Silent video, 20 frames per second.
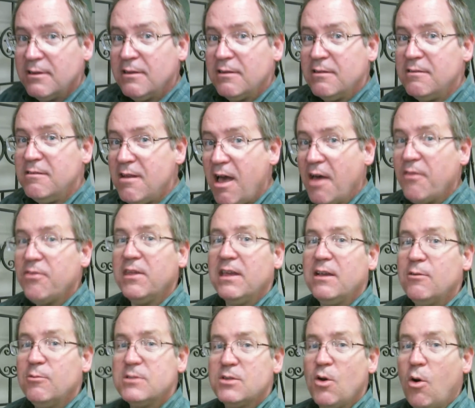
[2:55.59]

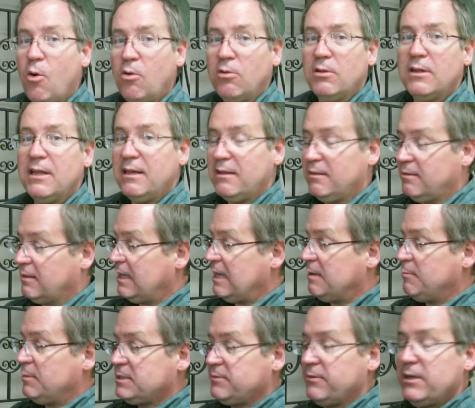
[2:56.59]
Nothing was holding the
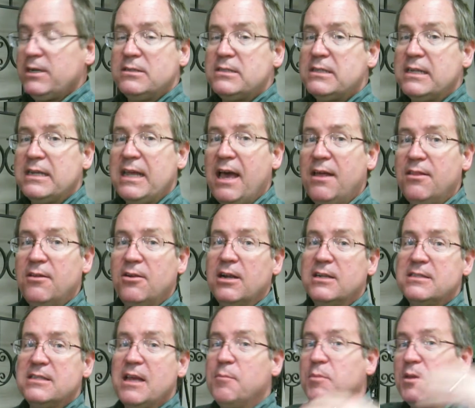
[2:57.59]
hemispheres together
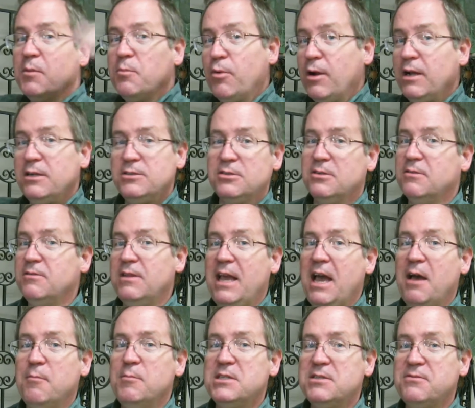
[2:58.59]
except the pressure of the
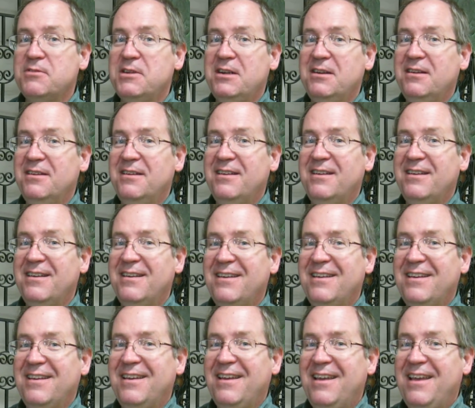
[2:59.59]
atmosphere.
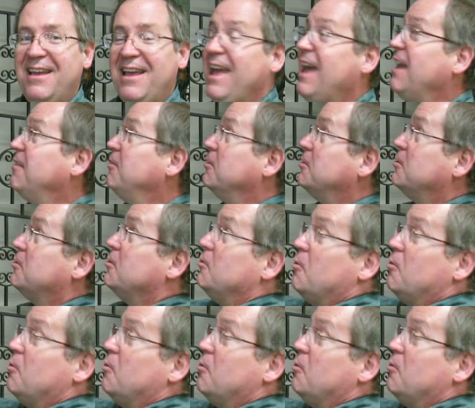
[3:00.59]
And the two